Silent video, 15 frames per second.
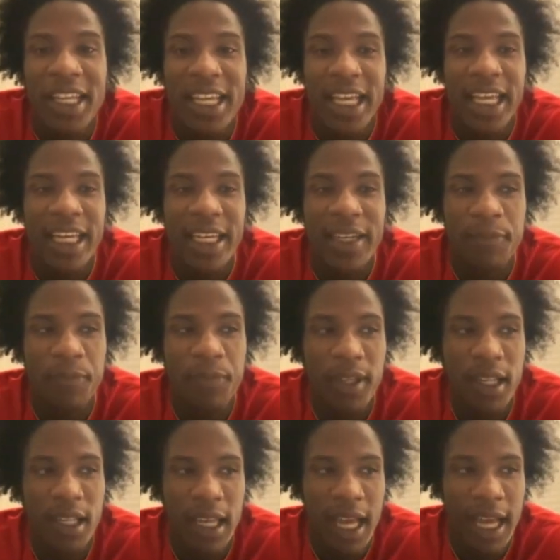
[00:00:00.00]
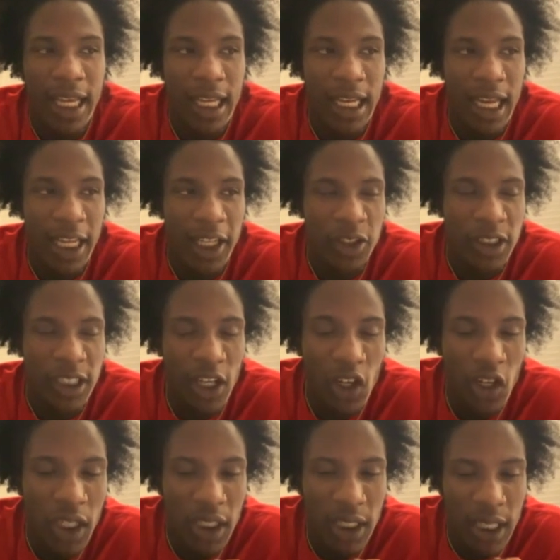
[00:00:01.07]
And like you said
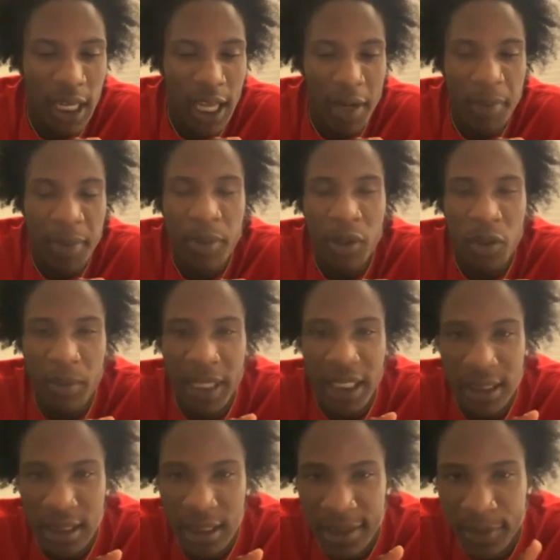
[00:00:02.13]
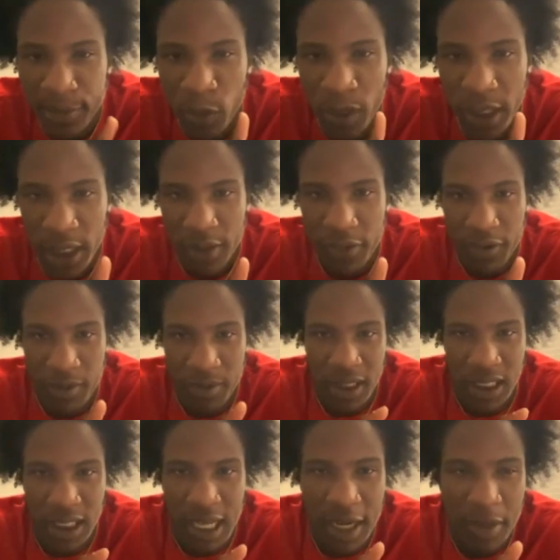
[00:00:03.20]
earlier, a lot of people don't make it to this point. You feel
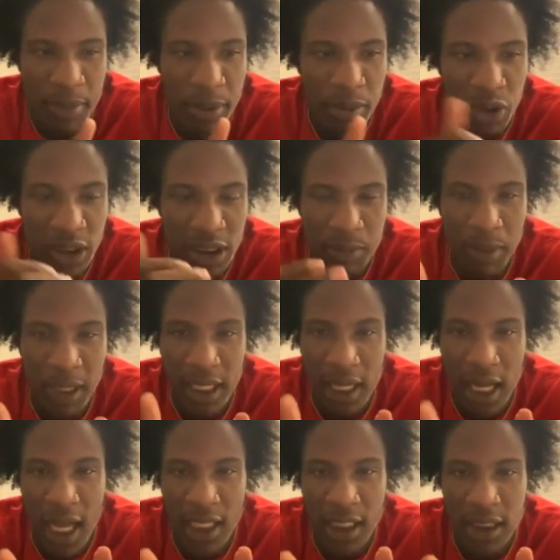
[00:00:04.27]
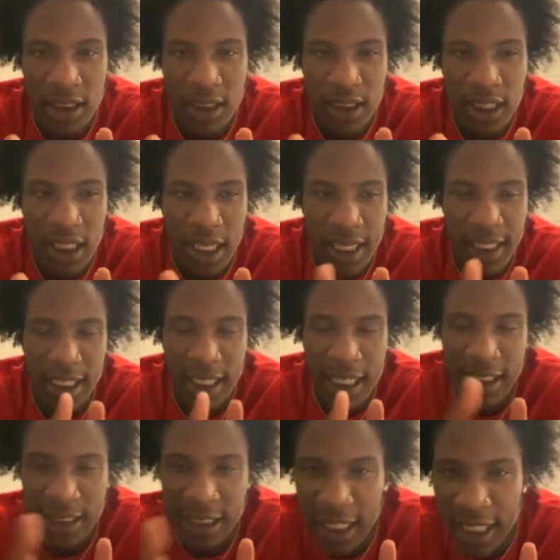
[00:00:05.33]
me? A lot of people just play and then
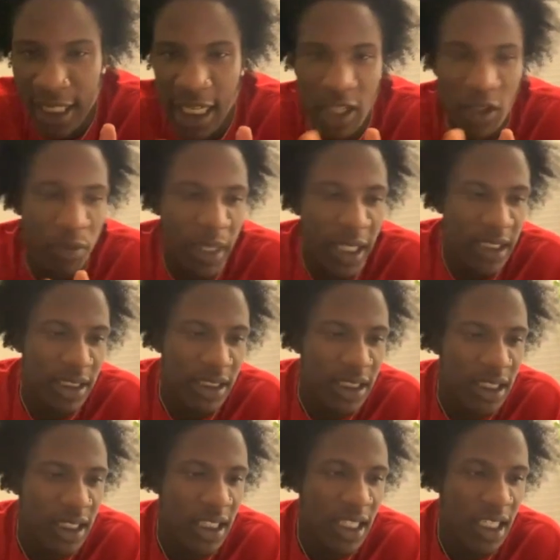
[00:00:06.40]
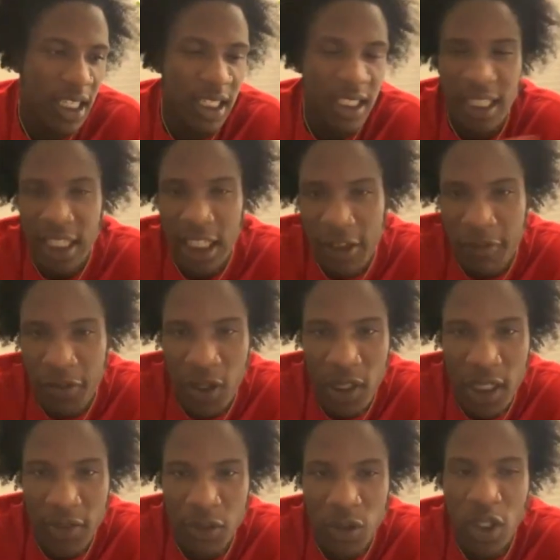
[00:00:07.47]
that's it. They don't make it to the NFL
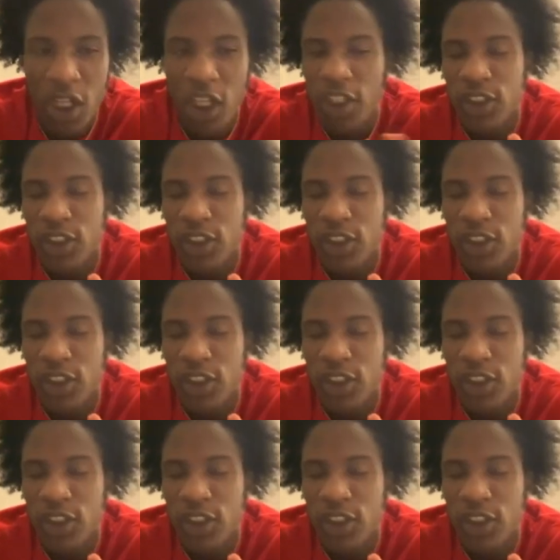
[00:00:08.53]
level.